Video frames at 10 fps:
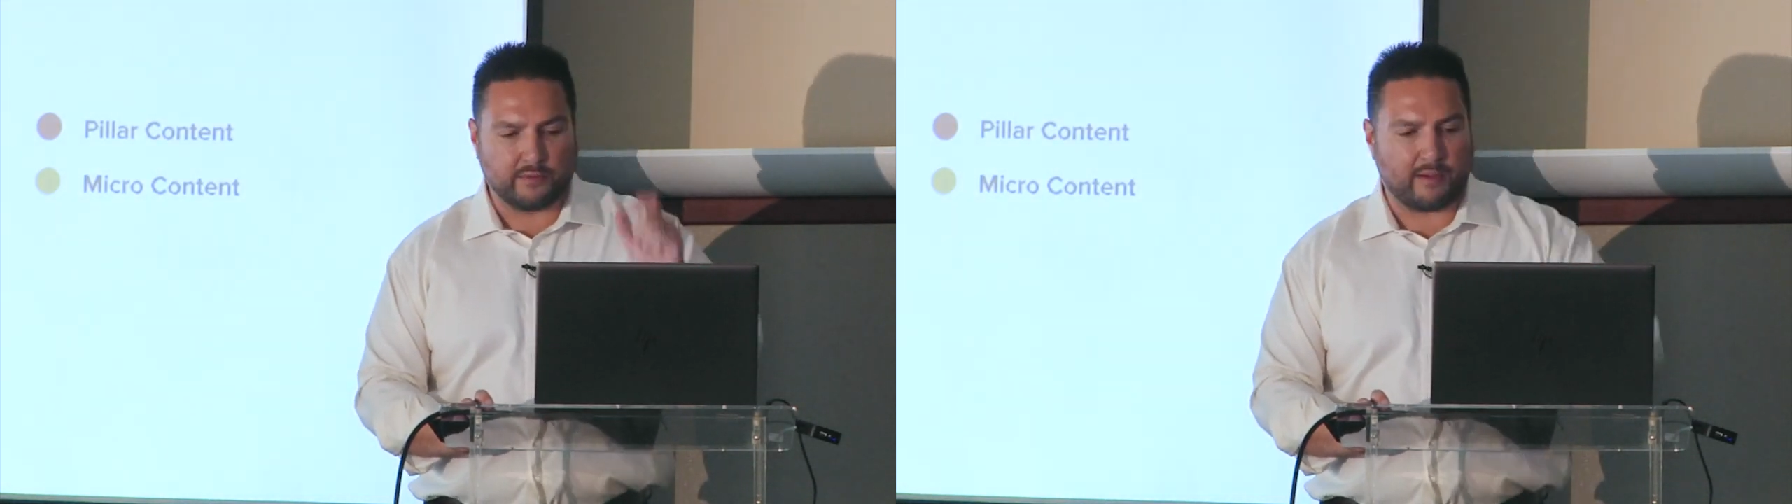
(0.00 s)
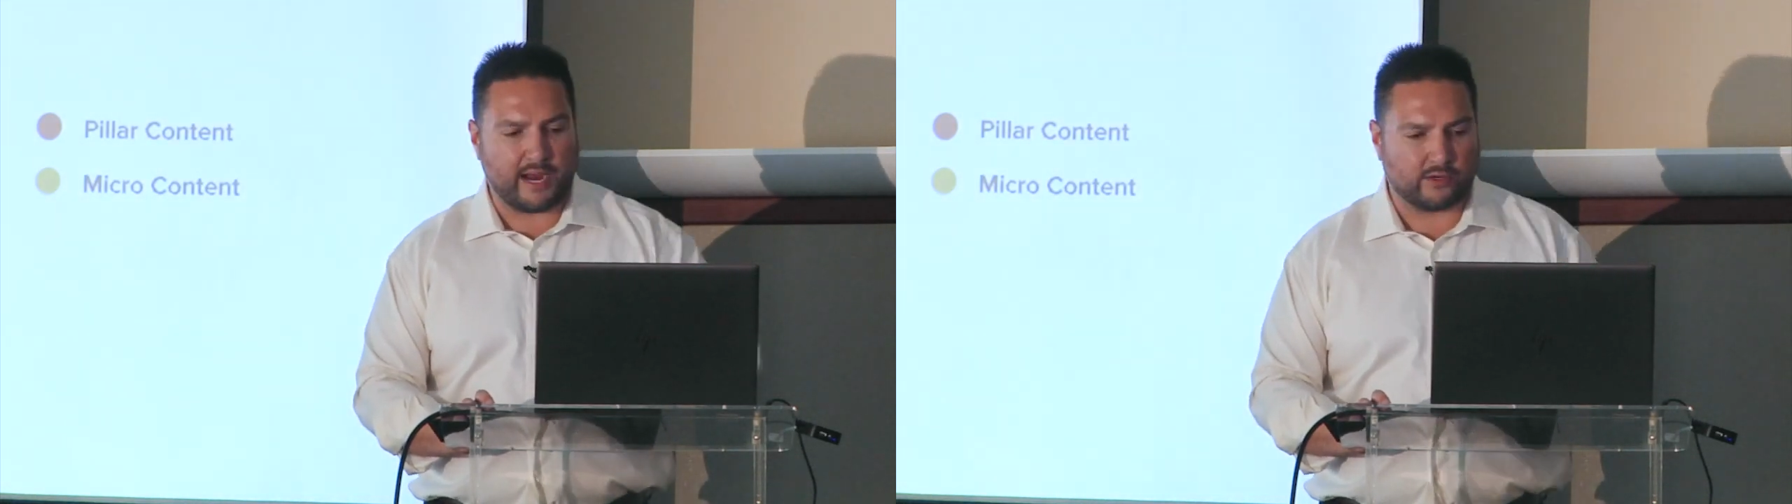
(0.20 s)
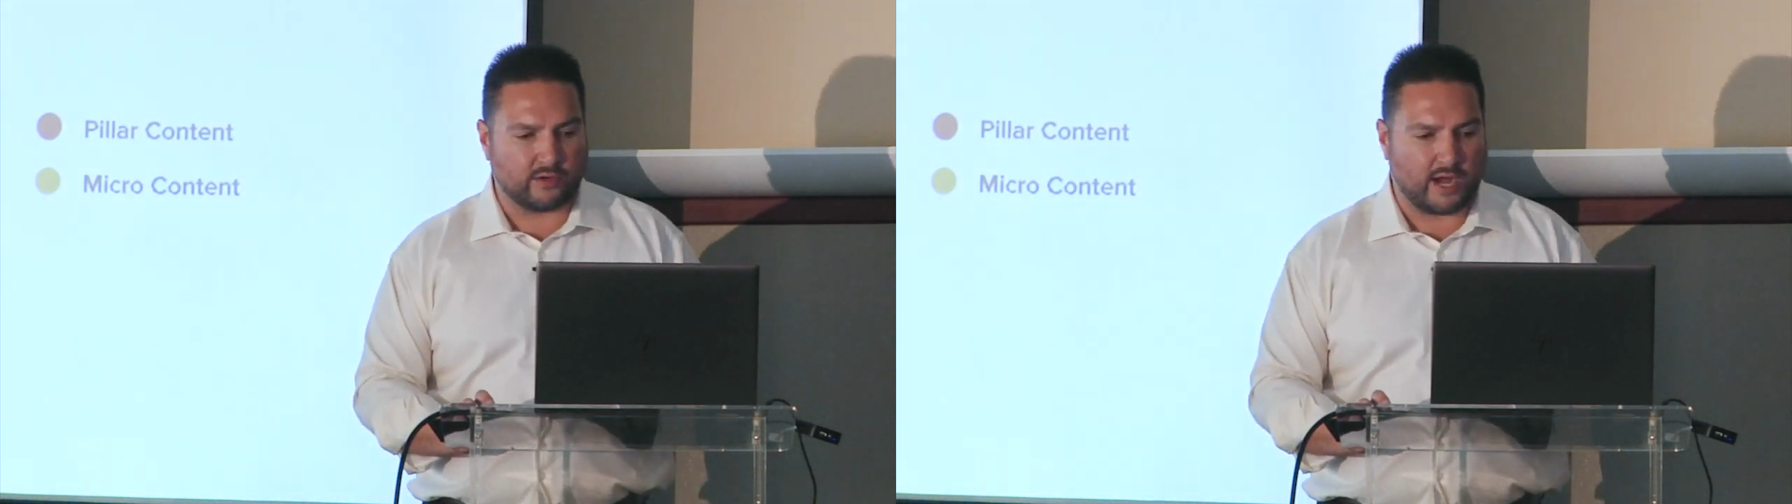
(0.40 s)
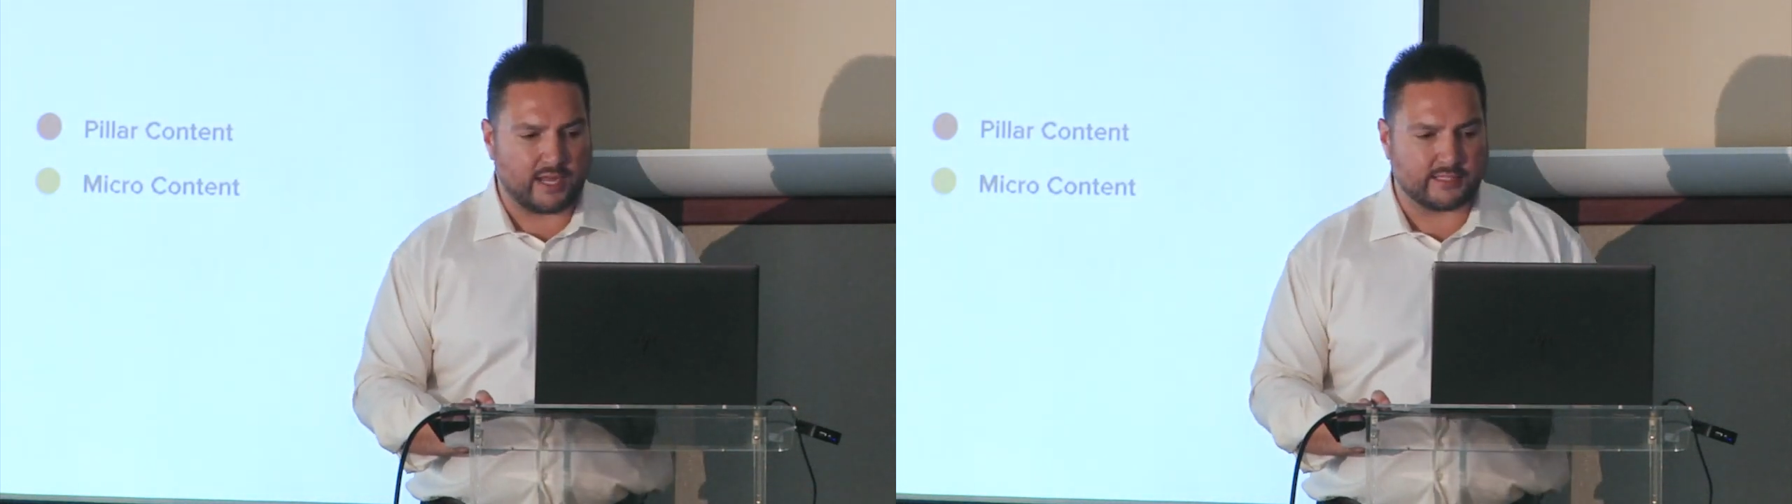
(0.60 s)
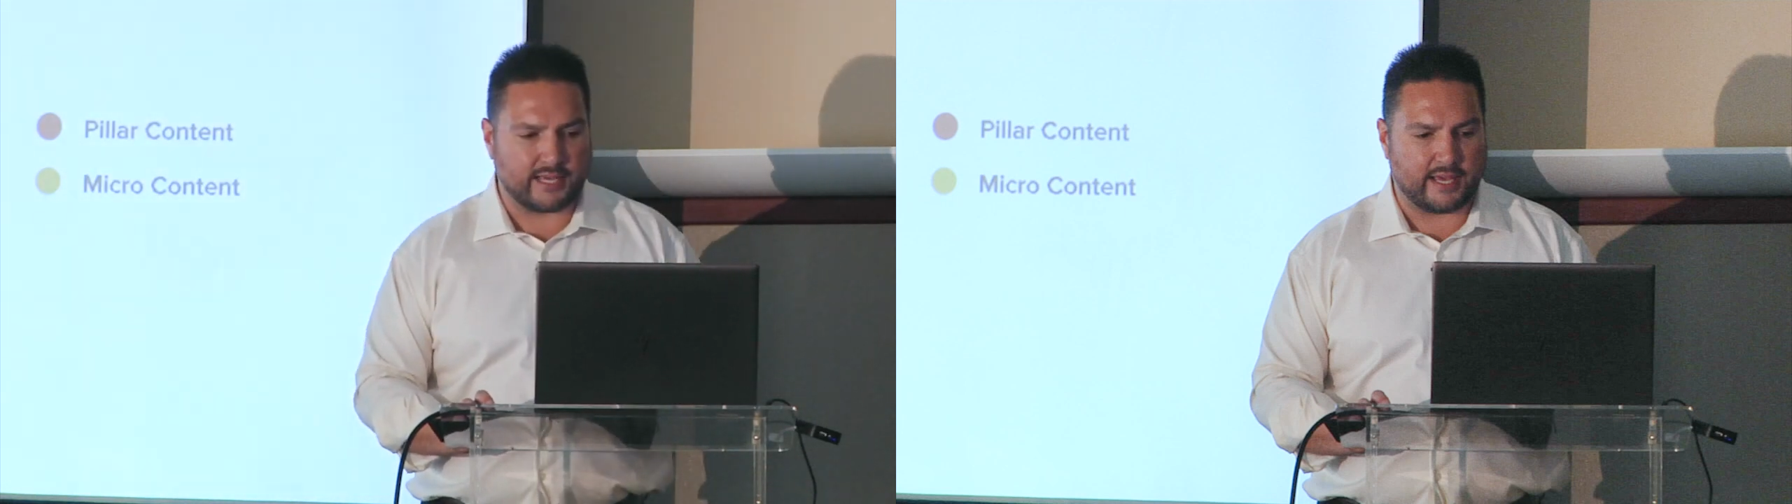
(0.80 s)
your micro
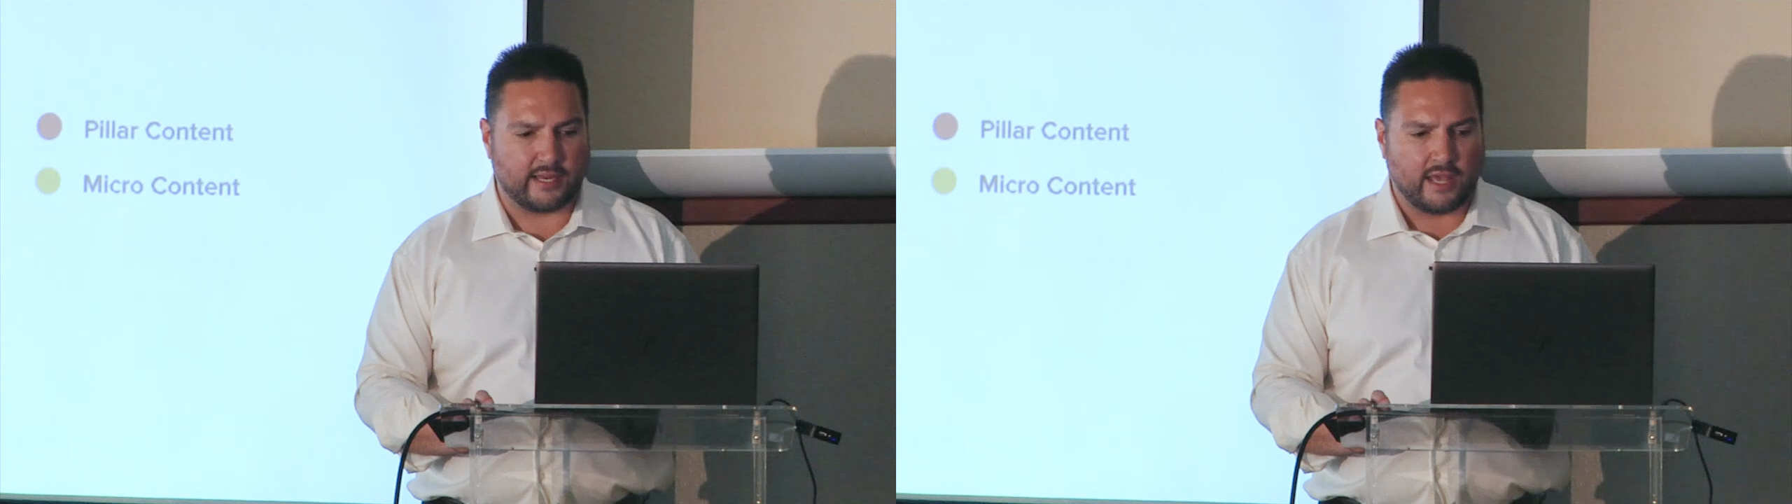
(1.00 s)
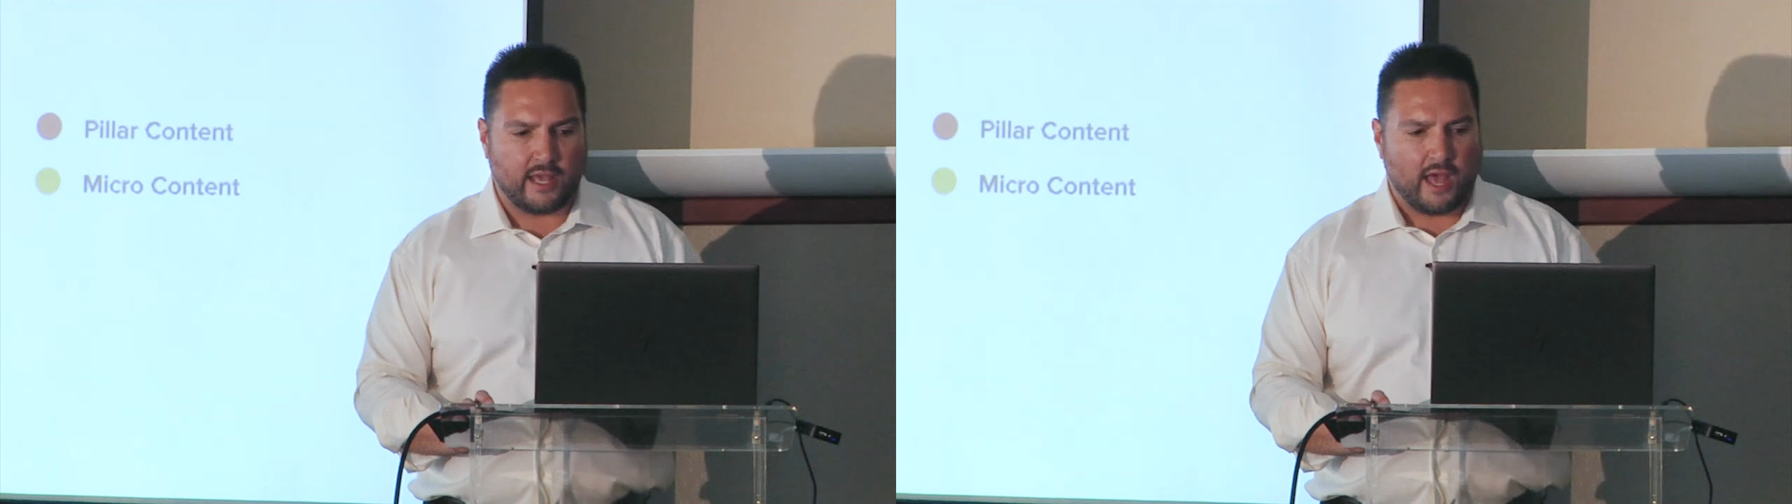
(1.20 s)
content